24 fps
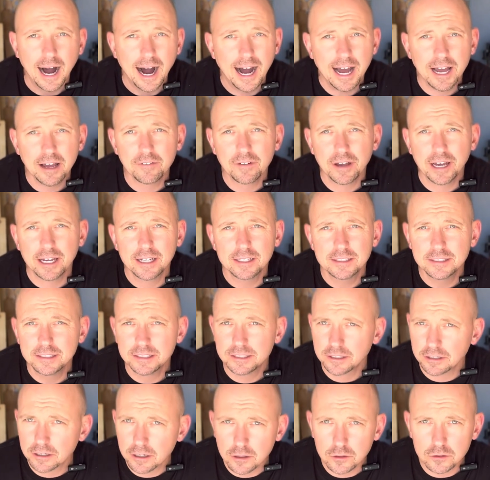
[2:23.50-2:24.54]
I've had
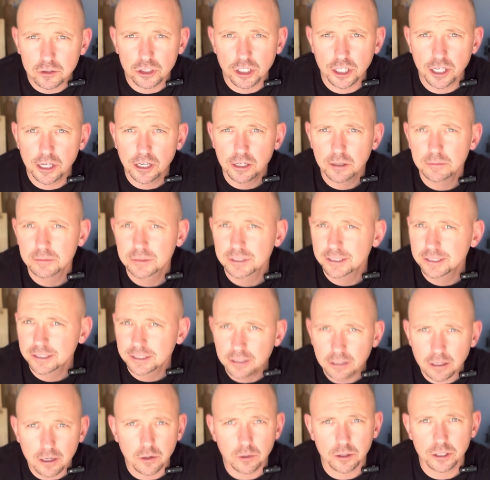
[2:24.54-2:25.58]
0 jams,
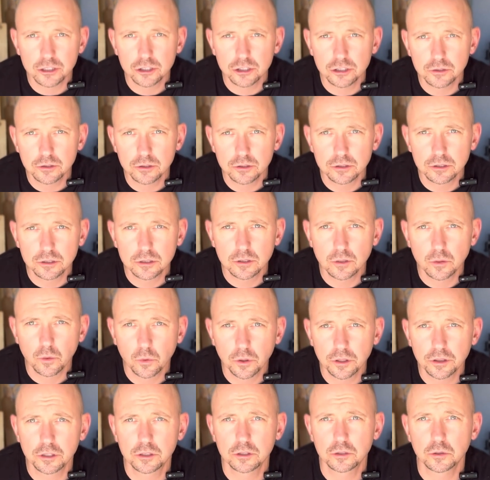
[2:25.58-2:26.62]
0 issues
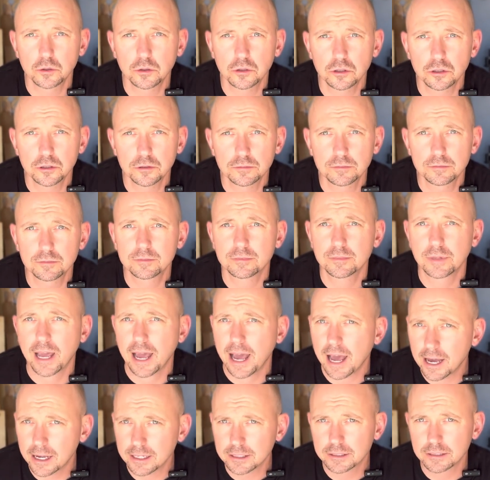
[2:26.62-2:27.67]
with the tool
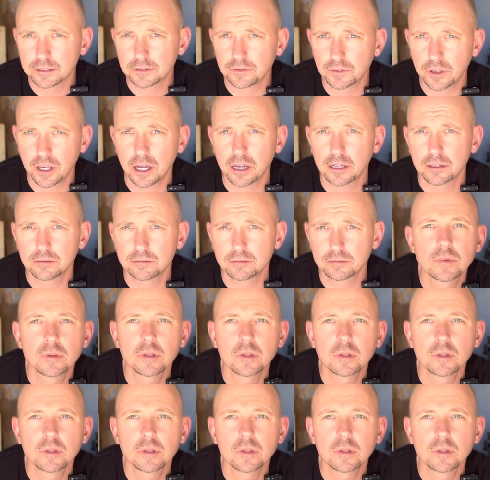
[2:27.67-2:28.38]
as of yet.